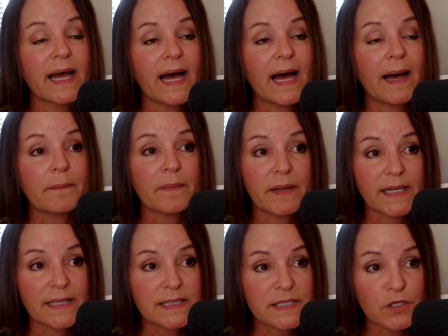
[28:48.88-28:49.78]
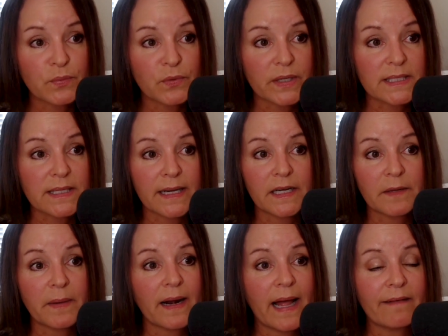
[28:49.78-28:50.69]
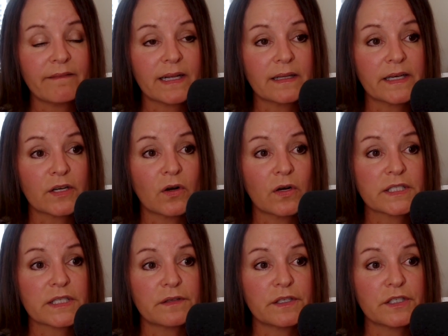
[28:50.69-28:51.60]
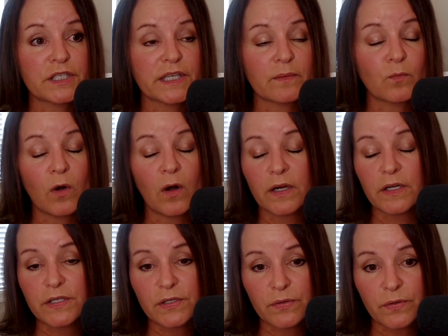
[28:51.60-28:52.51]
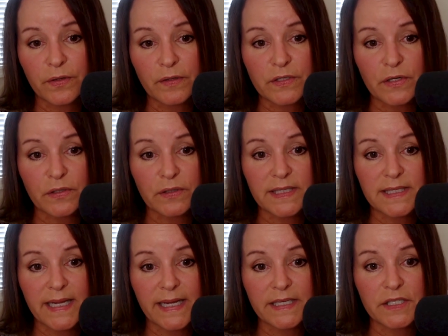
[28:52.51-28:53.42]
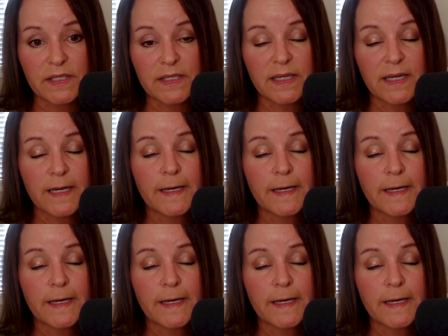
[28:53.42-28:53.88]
I'm super excited about having Lynn on so that she can walk us through those early stages.